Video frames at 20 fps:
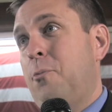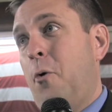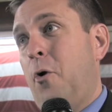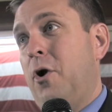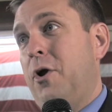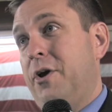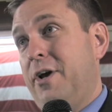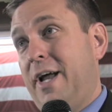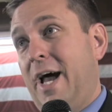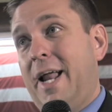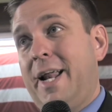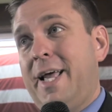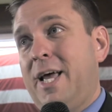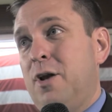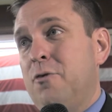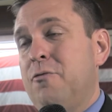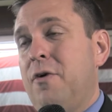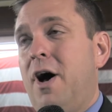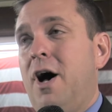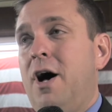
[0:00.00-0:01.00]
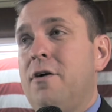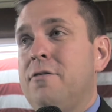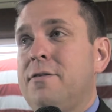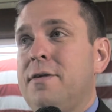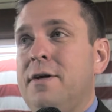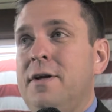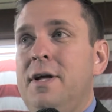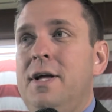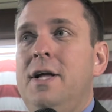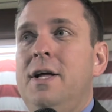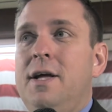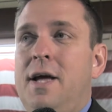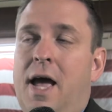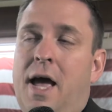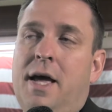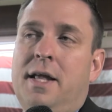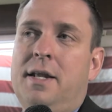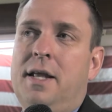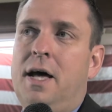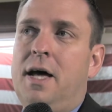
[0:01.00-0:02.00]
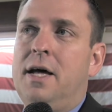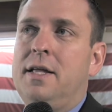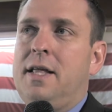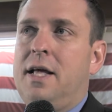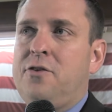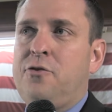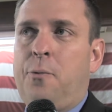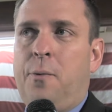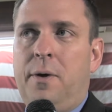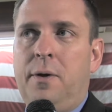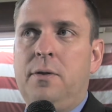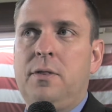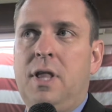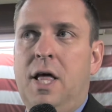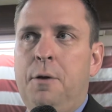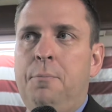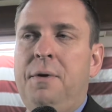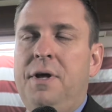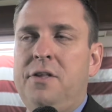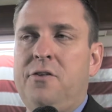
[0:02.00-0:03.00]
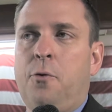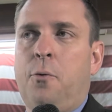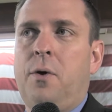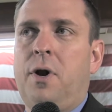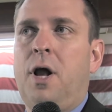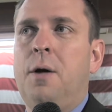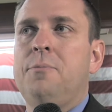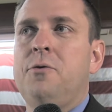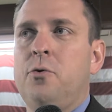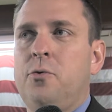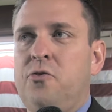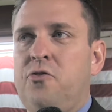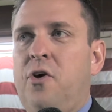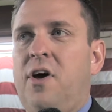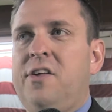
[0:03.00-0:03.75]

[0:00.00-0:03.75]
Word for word: sport. You got to get involved. And uh, that's what led me to what I'm doing.